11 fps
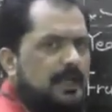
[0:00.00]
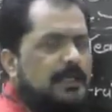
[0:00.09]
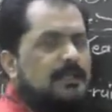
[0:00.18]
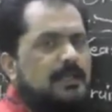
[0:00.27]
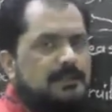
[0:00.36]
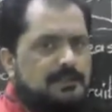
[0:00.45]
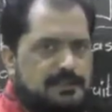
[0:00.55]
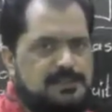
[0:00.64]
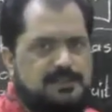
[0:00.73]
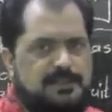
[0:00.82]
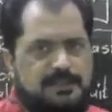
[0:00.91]
and
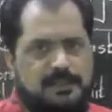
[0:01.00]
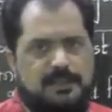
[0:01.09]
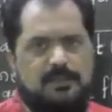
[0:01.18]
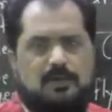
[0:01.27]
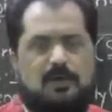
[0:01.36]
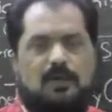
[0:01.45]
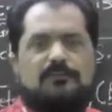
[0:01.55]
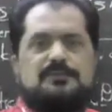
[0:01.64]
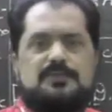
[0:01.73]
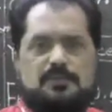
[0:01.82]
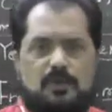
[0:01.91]
understanding
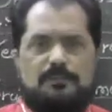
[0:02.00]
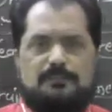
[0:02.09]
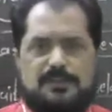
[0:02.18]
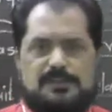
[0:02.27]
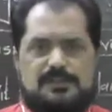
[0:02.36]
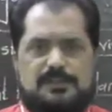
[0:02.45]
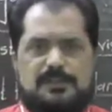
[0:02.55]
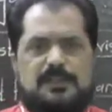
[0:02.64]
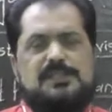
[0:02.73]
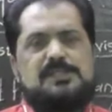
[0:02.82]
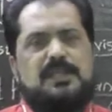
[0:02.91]
of genomics
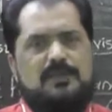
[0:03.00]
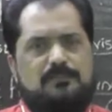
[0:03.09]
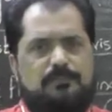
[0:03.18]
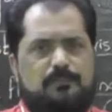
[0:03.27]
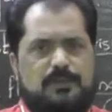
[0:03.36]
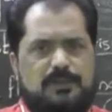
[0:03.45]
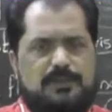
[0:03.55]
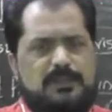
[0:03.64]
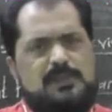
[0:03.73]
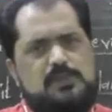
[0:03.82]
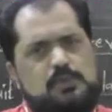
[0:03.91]
is helpful
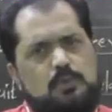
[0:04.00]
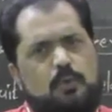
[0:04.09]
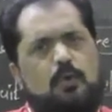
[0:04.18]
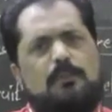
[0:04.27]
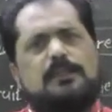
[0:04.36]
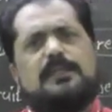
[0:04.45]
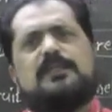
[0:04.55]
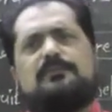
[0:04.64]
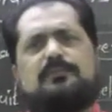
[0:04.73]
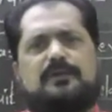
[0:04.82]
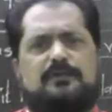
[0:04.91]
in so many
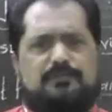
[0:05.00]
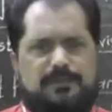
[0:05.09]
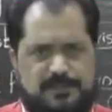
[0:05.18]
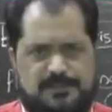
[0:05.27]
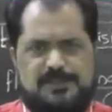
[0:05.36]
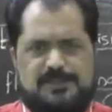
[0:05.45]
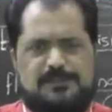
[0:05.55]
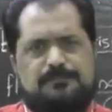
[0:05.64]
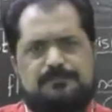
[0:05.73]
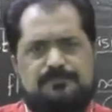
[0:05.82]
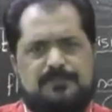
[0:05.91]
different
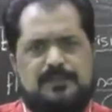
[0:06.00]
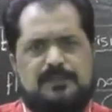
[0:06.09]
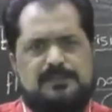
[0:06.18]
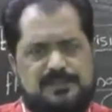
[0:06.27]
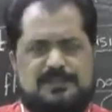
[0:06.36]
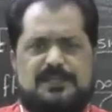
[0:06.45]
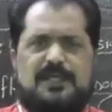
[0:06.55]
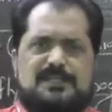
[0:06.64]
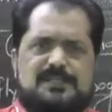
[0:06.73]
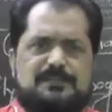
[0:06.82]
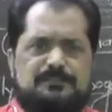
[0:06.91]
fields such
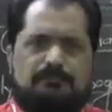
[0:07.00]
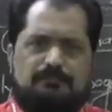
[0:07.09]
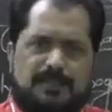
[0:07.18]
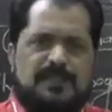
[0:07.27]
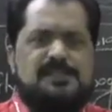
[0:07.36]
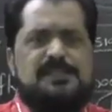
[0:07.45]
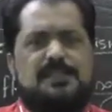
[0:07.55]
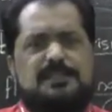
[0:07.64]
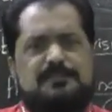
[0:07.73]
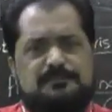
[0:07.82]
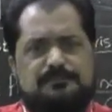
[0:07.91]
as
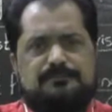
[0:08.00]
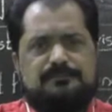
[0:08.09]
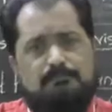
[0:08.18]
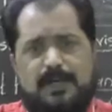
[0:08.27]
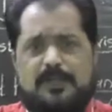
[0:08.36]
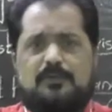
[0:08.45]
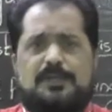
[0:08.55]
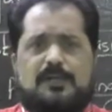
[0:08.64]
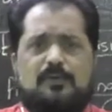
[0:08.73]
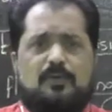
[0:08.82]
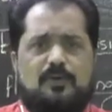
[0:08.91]
medicine,
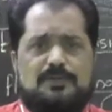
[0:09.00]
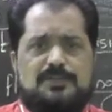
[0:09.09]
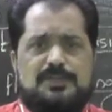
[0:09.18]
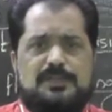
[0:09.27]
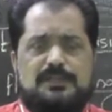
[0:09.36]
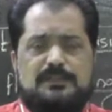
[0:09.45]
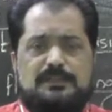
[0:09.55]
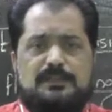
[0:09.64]
biotechnology,